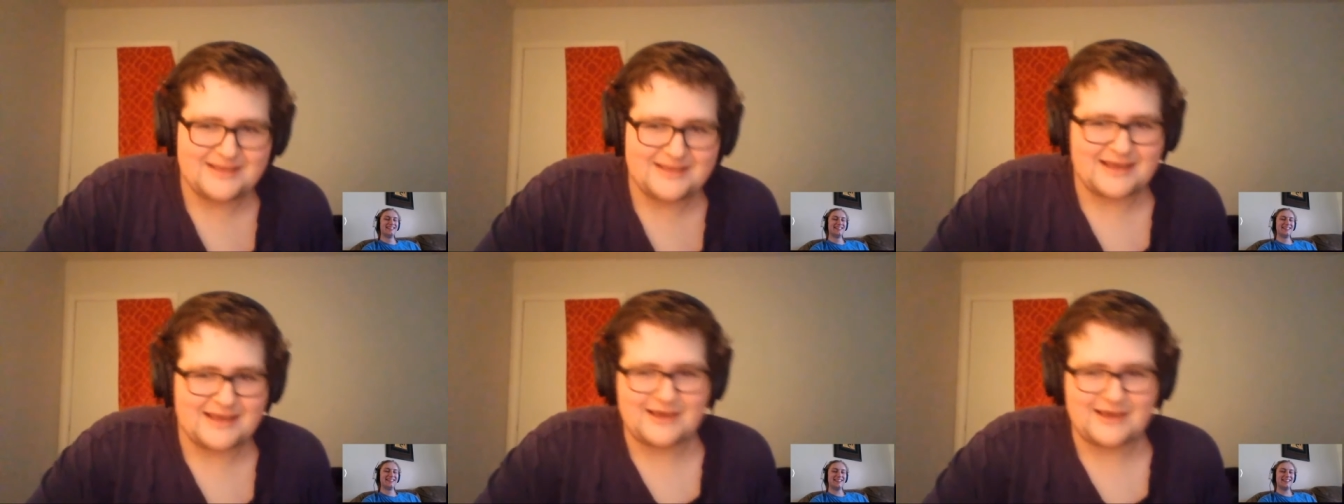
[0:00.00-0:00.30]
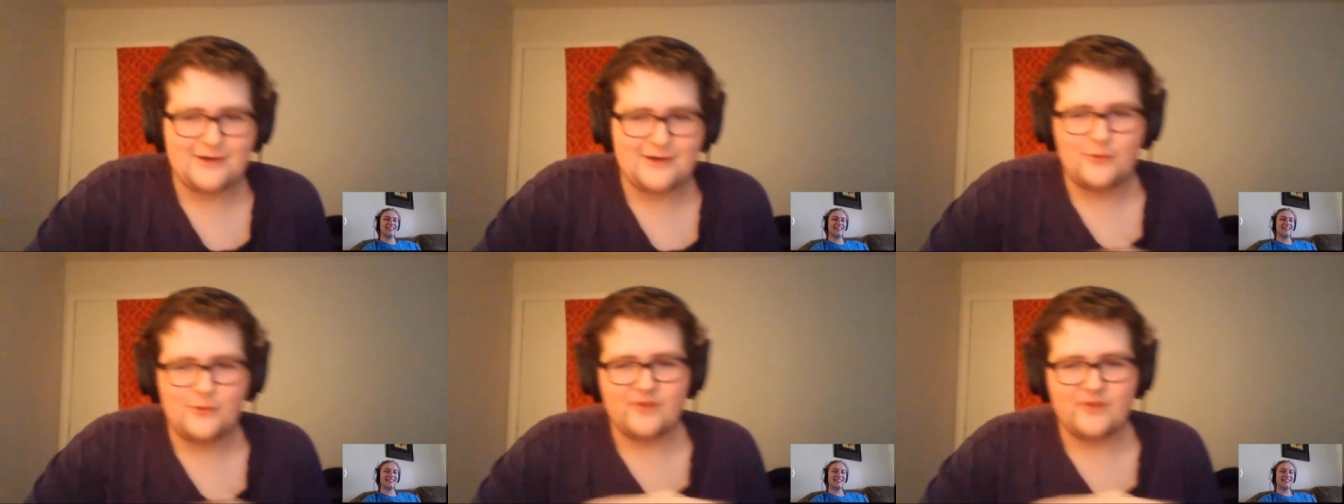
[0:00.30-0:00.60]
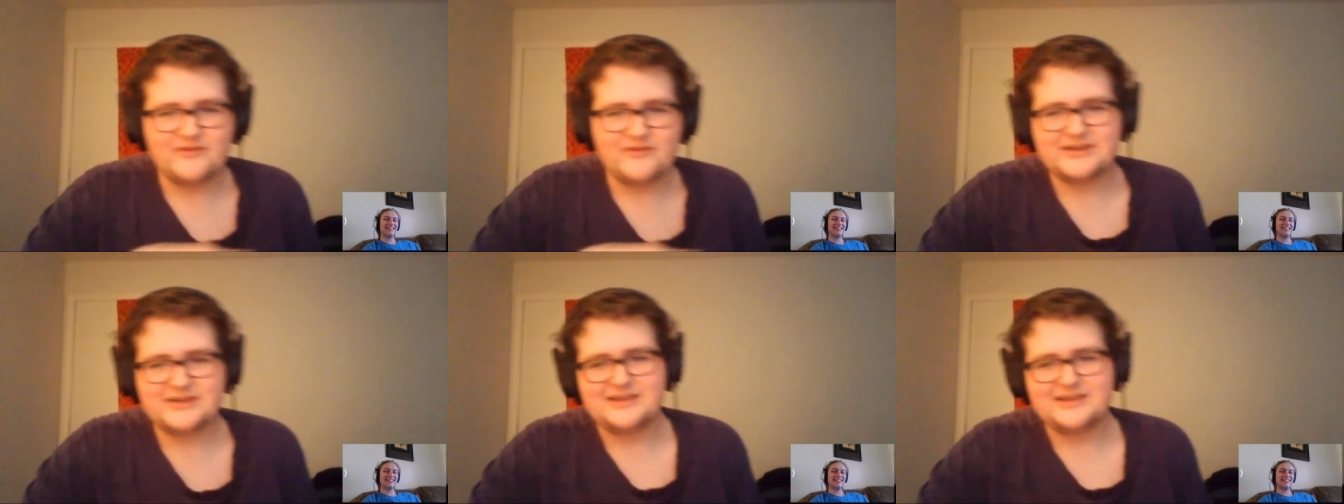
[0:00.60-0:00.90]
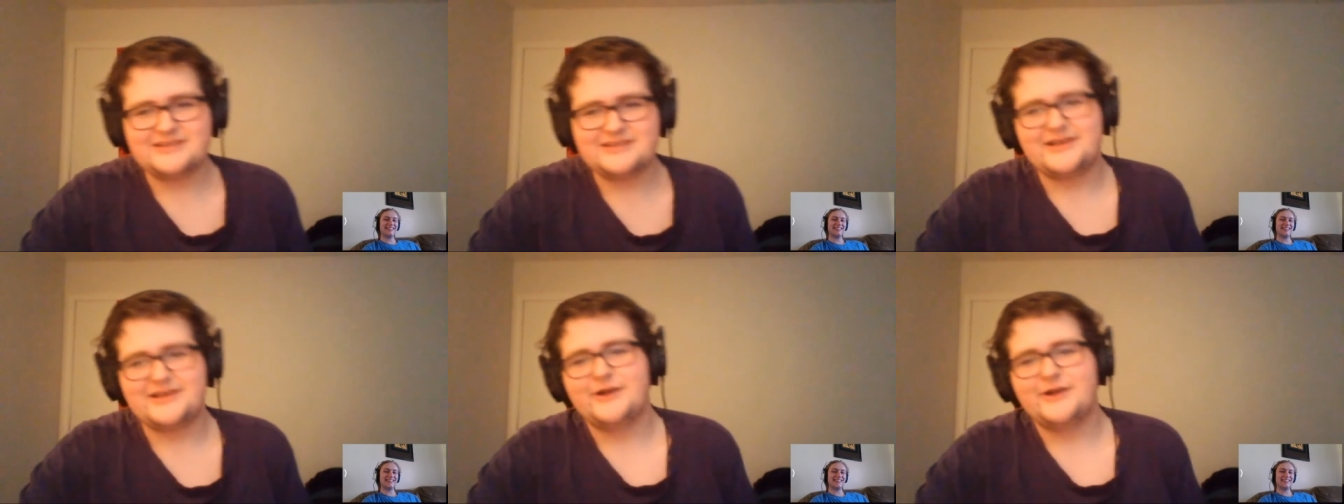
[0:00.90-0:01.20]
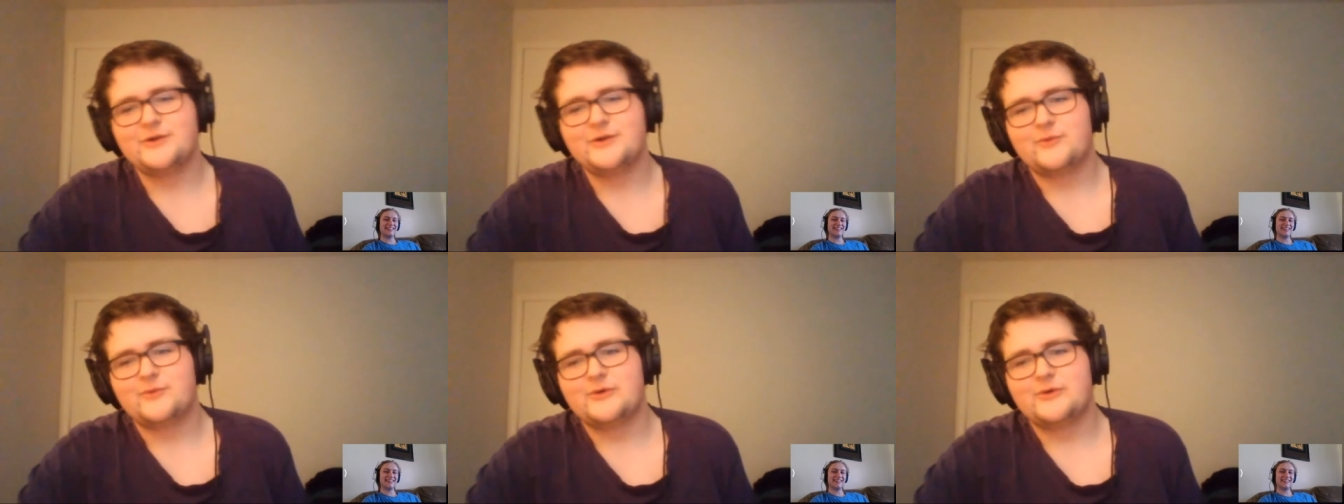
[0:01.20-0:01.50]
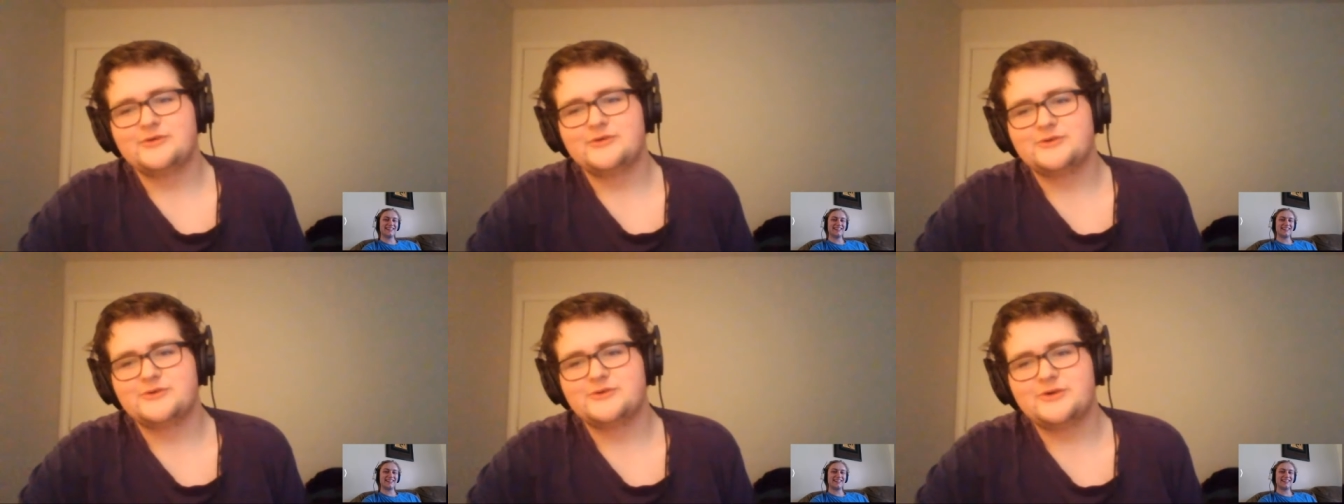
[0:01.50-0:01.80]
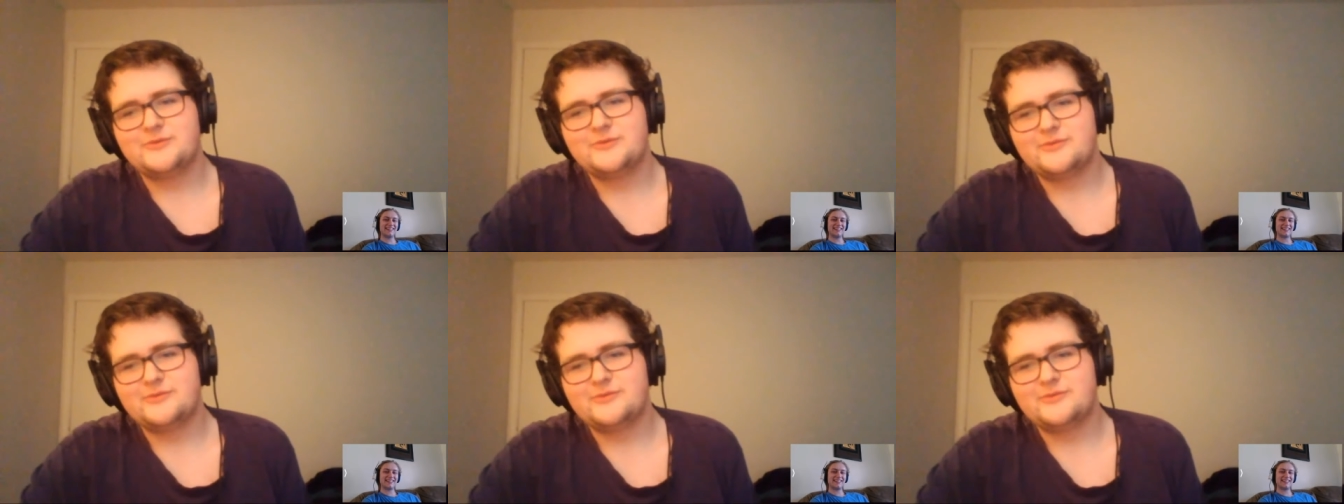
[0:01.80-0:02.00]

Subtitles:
Like whoever did his hair and wardrobe